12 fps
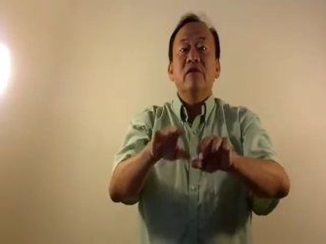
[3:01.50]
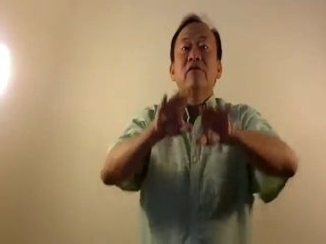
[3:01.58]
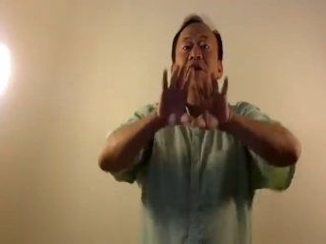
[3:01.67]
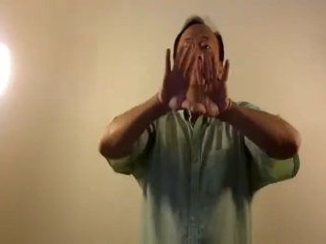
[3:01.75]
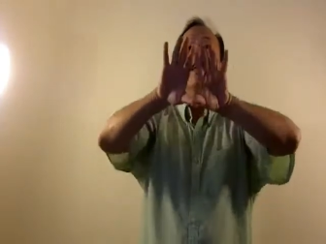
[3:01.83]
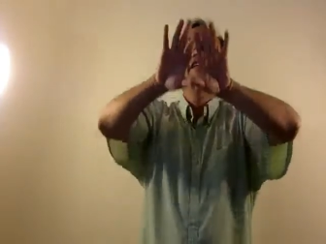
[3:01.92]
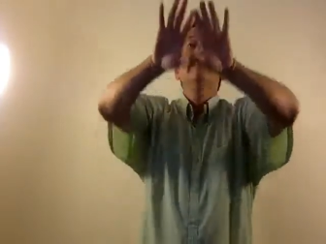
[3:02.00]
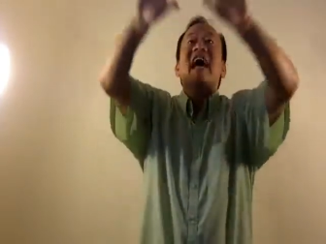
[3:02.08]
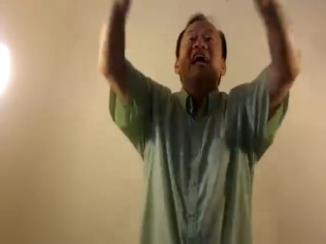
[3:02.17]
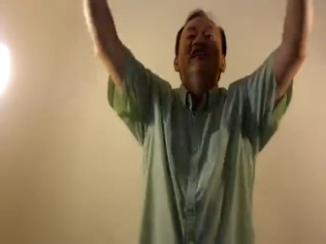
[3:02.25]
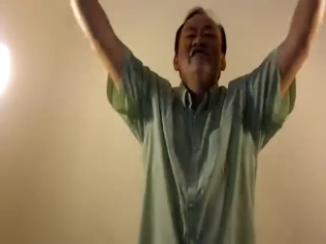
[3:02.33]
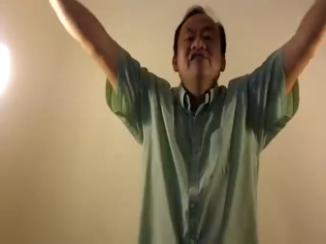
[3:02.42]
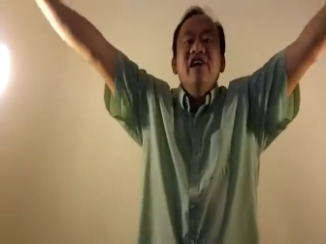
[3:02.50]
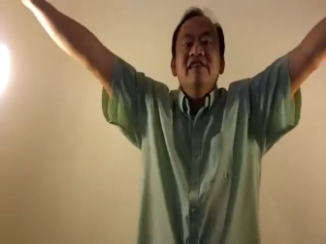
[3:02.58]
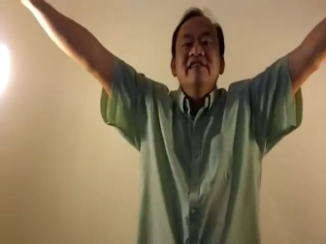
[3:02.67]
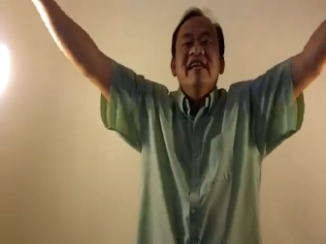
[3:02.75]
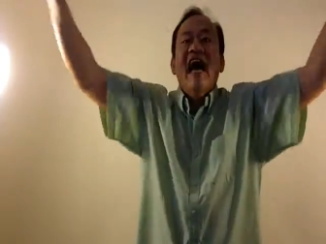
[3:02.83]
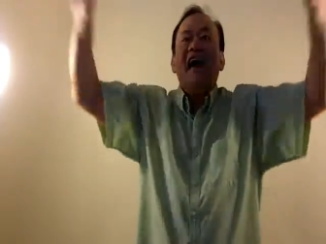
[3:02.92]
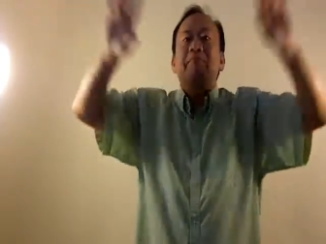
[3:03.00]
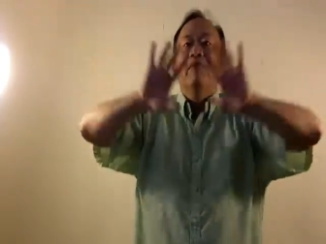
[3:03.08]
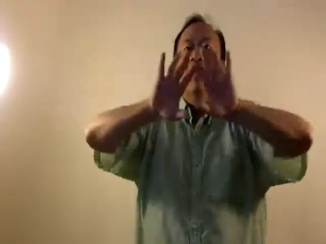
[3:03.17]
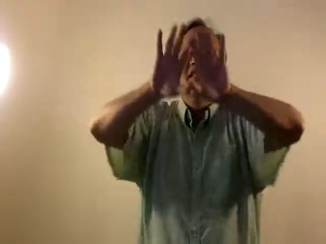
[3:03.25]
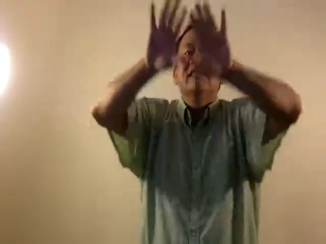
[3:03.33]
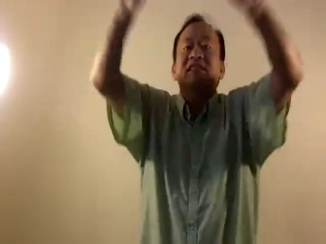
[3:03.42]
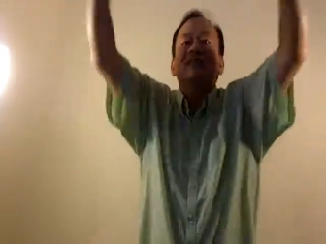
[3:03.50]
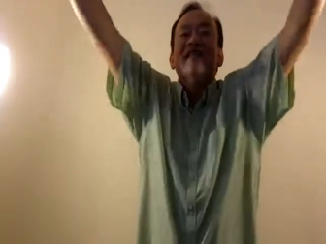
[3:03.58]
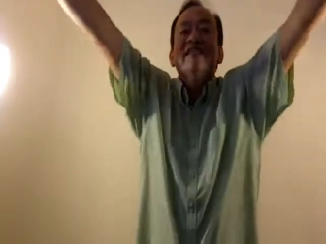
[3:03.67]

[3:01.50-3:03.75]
through the nations. God blesses